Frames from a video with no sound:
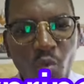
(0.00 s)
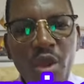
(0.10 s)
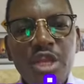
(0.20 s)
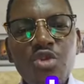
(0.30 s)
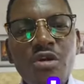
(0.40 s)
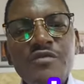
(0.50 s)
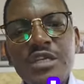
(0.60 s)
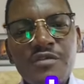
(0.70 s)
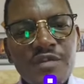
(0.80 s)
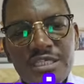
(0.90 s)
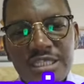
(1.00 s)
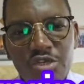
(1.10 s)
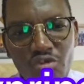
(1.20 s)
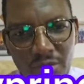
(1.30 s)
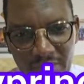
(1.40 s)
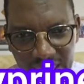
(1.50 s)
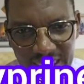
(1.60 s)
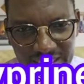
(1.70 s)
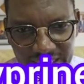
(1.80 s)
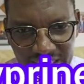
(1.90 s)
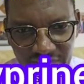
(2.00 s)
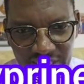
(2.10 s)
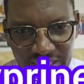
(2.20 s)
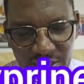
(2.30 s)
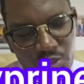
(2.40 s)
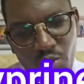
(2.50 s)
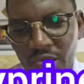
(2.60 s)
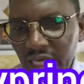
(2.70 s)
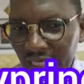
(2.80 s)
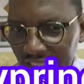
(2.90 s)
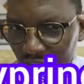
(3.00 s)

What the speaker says: when you have invested your money as an investor. So it